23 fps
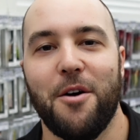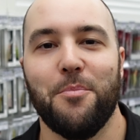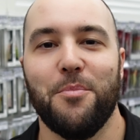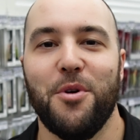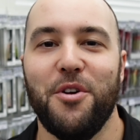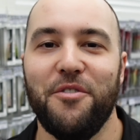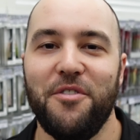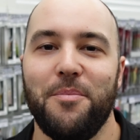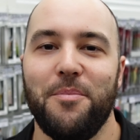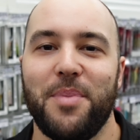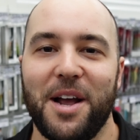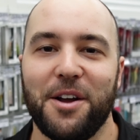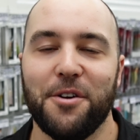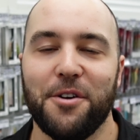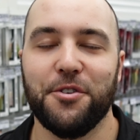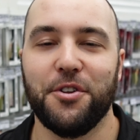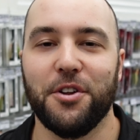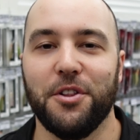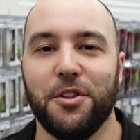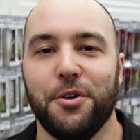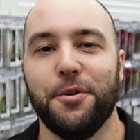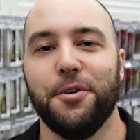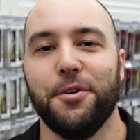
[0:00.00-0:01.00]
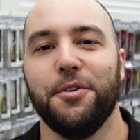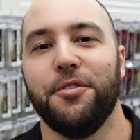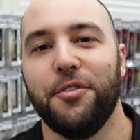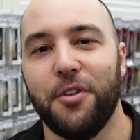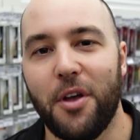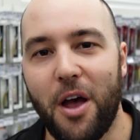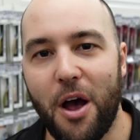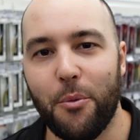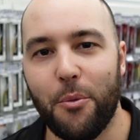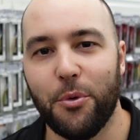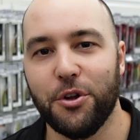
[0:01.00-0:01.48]
moving back onto lures,
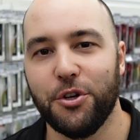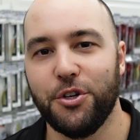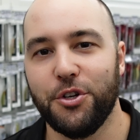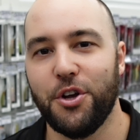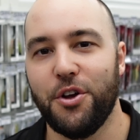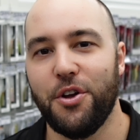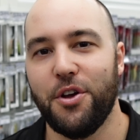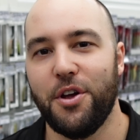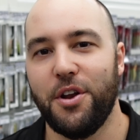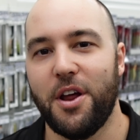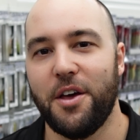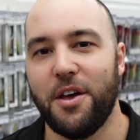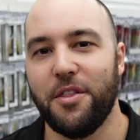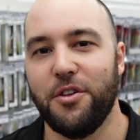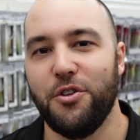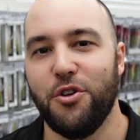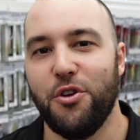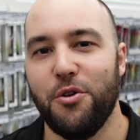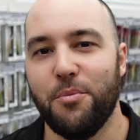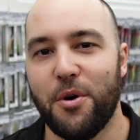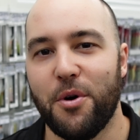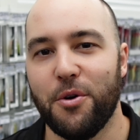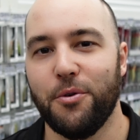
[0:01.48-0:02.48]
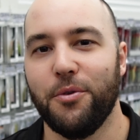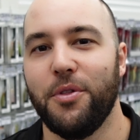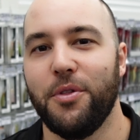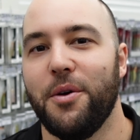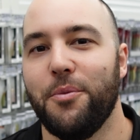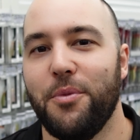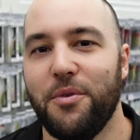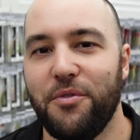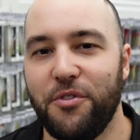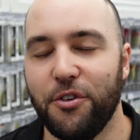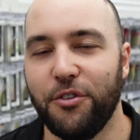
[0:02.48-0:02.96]
I want to show you another new model
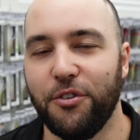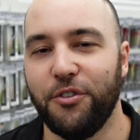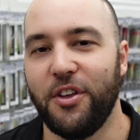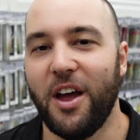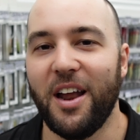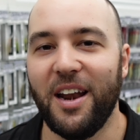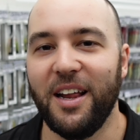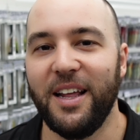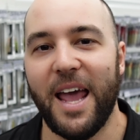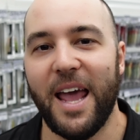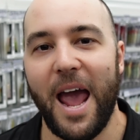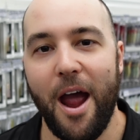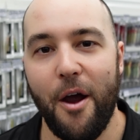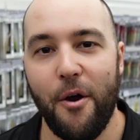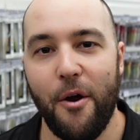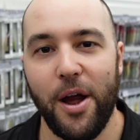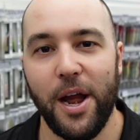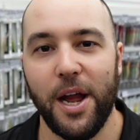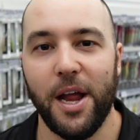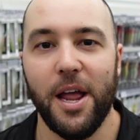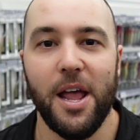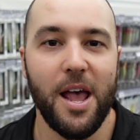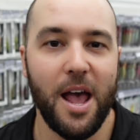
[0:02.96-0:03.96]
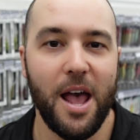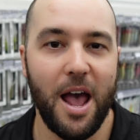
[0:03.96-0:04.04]
that we've just started carrying,